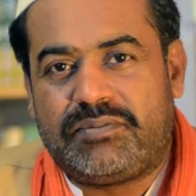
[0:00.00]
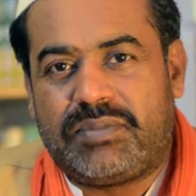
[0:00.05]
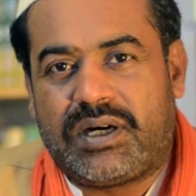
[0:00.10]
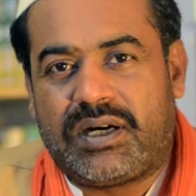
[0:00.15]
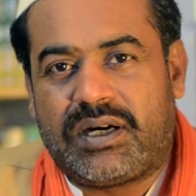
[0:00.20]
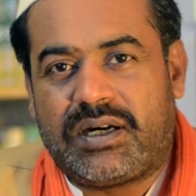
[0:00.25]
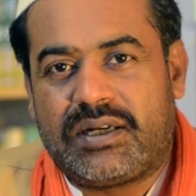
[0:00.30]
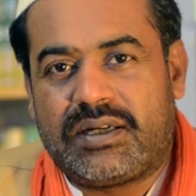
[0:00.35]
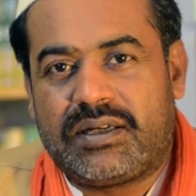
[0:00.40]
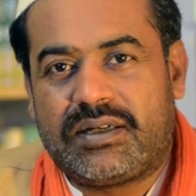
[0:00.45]

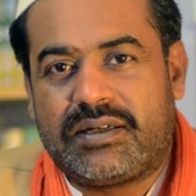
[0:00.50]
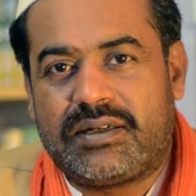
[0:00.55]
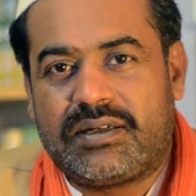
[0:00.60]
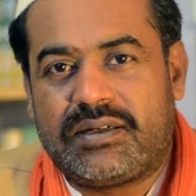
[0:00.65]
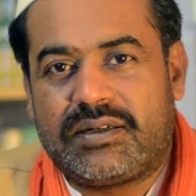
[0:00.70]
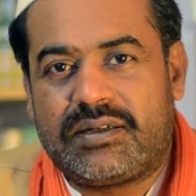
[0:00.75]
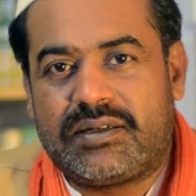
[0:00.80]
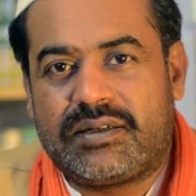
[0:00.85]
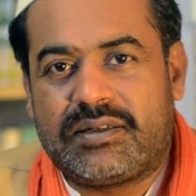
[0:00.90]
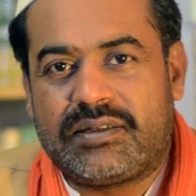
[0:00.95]
by
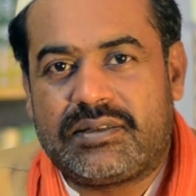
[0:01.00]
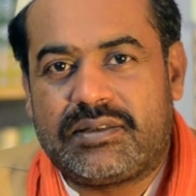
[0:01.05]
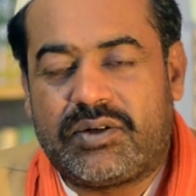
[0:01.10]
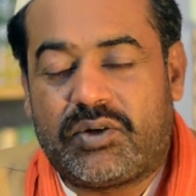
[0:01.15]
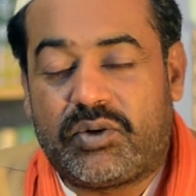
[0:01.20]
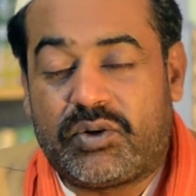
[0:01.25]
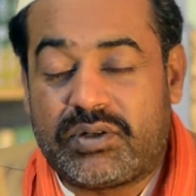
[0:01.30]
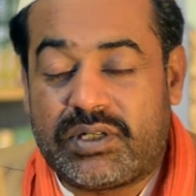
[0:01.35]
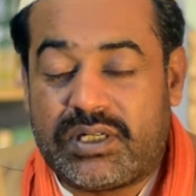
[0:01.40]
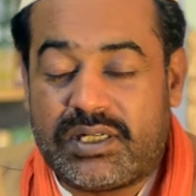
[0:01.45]
the
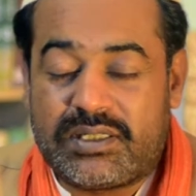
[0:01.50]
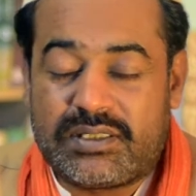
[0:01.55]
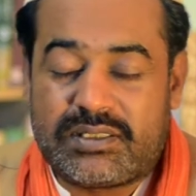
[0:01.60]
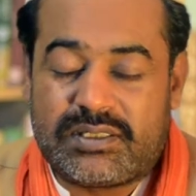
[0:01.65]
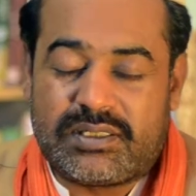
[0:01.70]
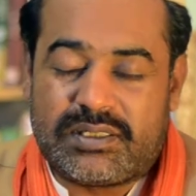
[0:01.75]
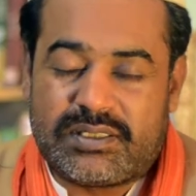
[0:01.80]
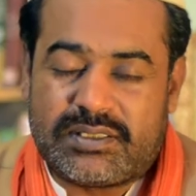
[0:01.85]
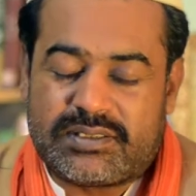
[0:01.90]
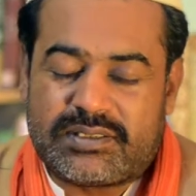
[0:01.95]

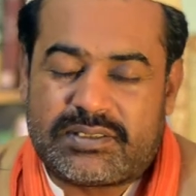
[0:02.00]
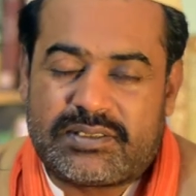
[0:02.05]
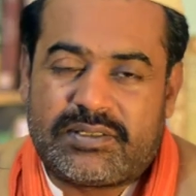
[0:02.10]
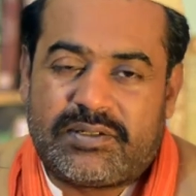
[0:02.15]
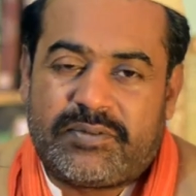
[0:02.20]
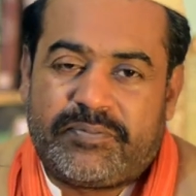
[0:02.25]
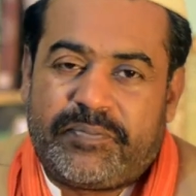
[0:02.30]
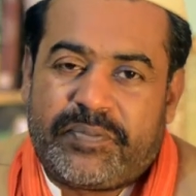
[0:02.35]
Orientalists.